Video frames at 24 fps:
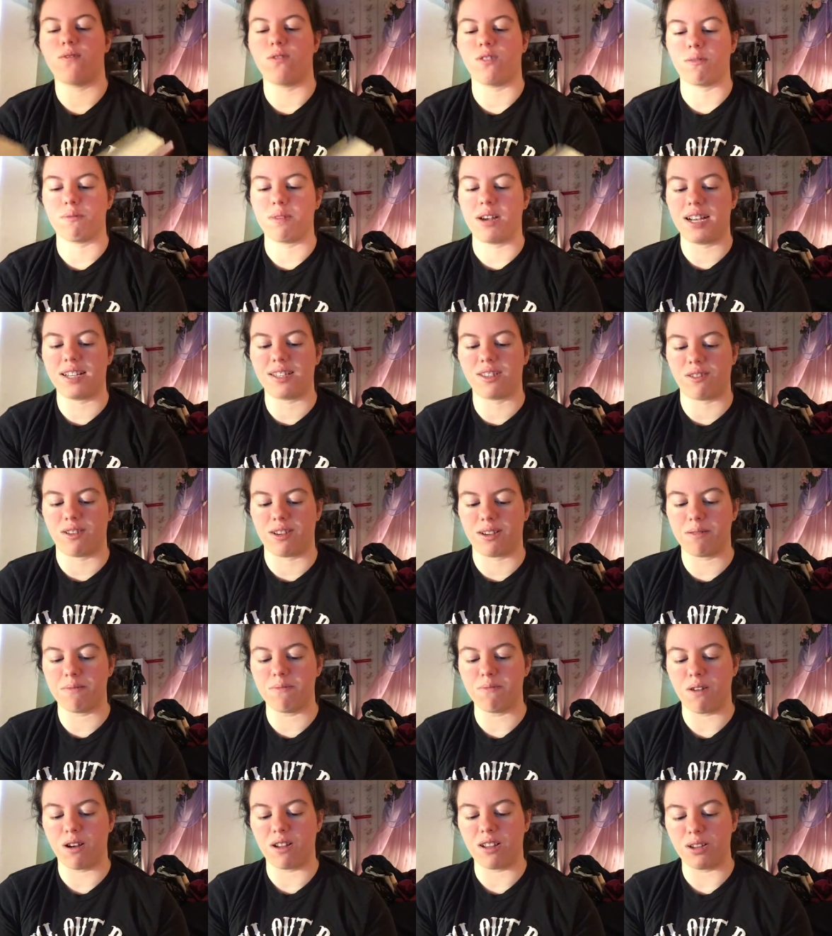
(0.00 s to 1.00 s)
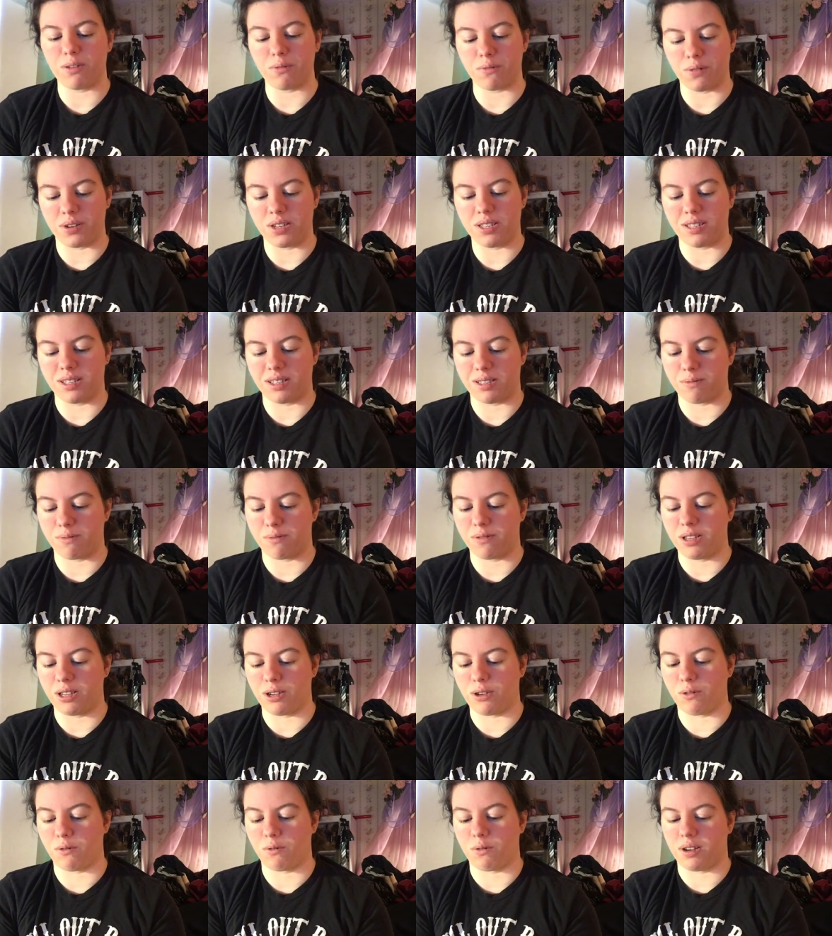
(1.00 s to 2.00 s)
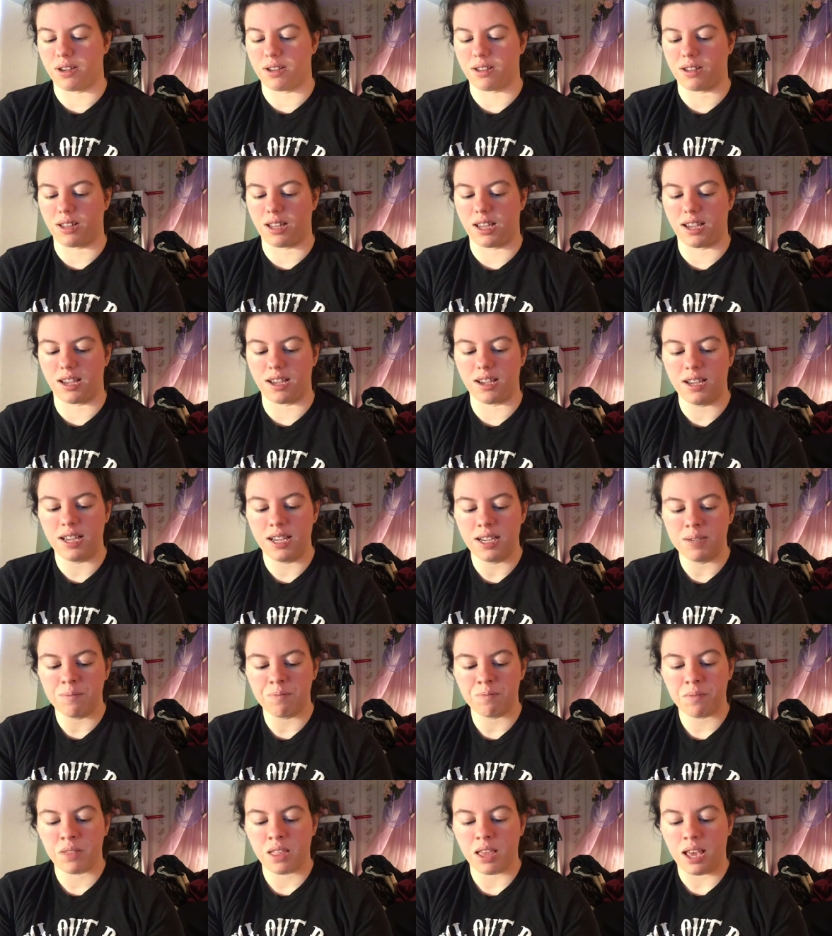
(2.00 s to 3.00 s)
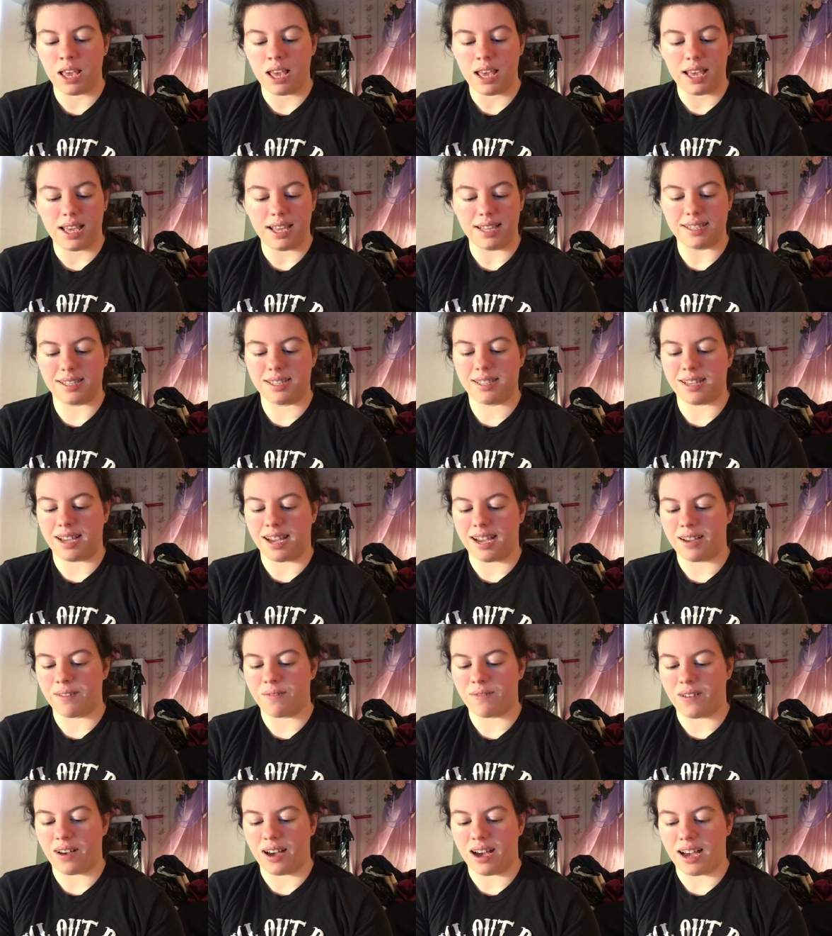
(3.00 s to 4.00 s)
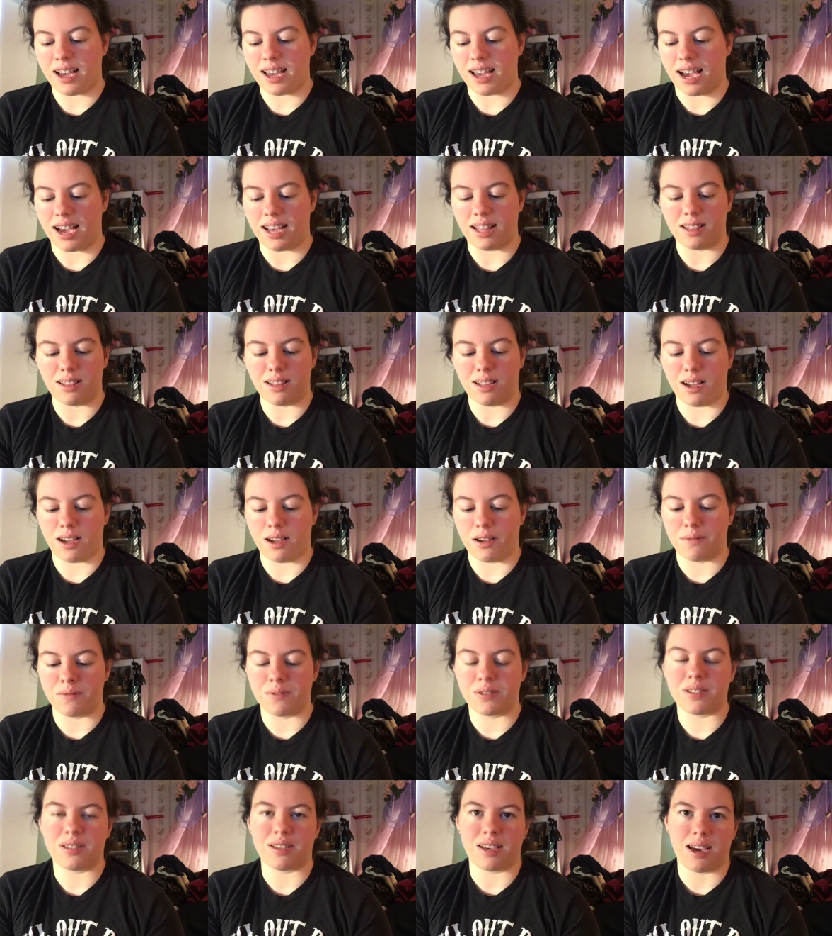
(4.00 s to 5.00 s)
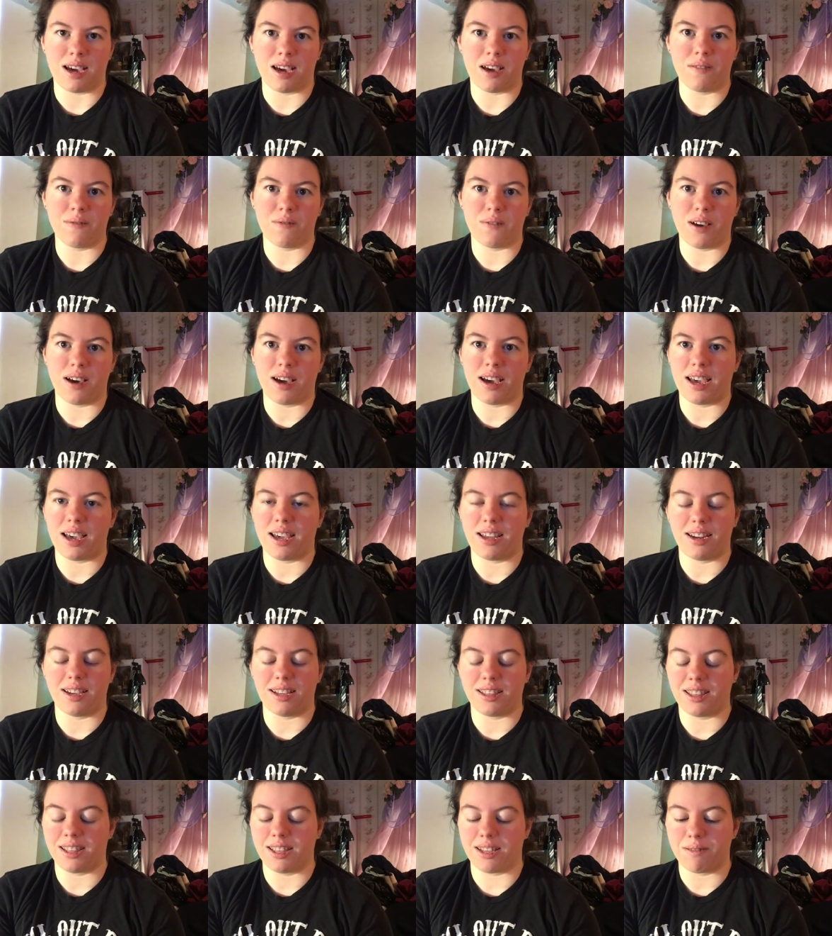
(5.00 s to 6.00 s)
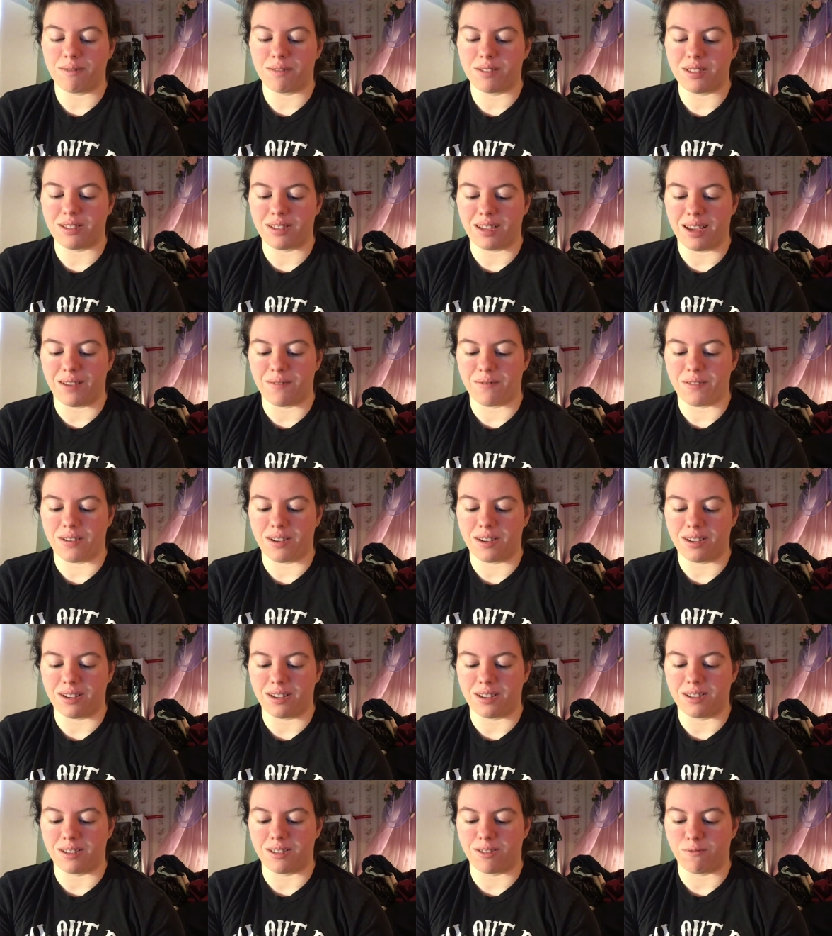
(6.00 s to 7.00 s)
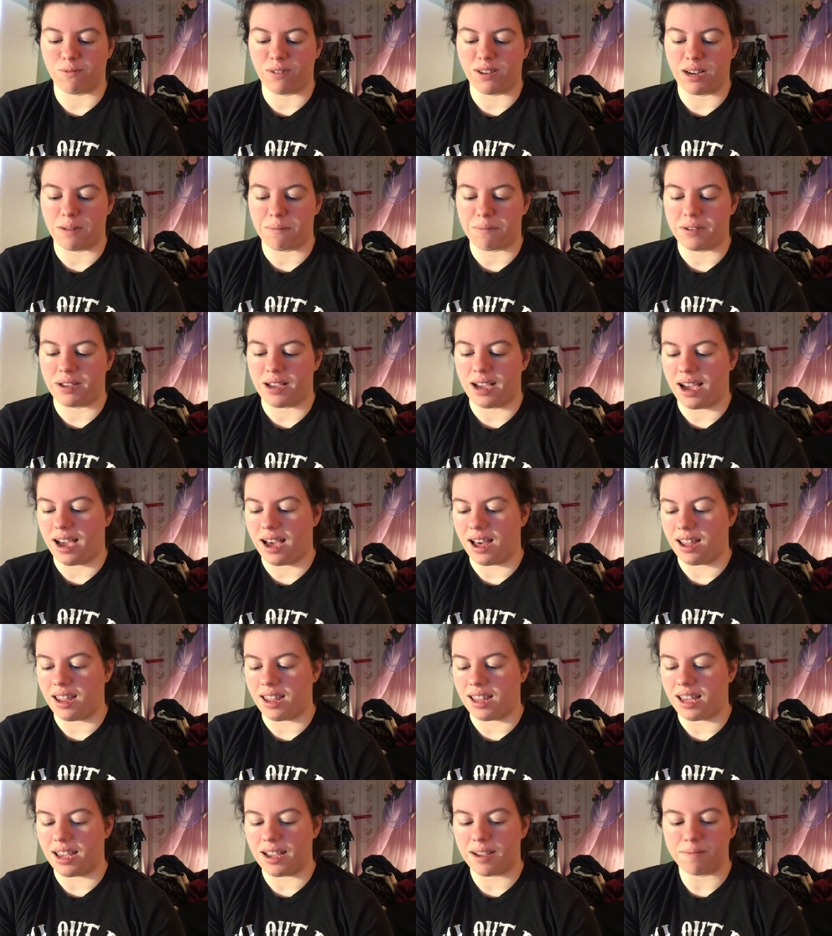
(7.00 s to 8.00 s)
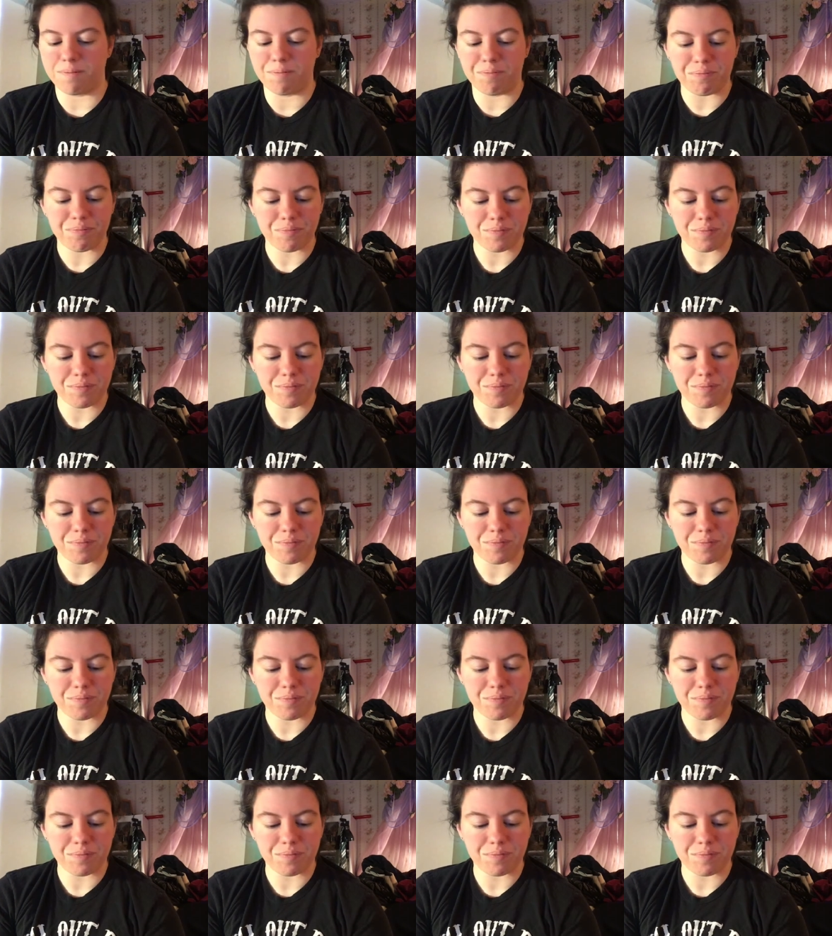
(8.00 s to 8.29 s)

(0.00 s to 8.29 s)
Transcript: formats, so I could probably read this really quickly. It's sci-fi. I love sci-fi. Anything with sci-fi is right up my alley.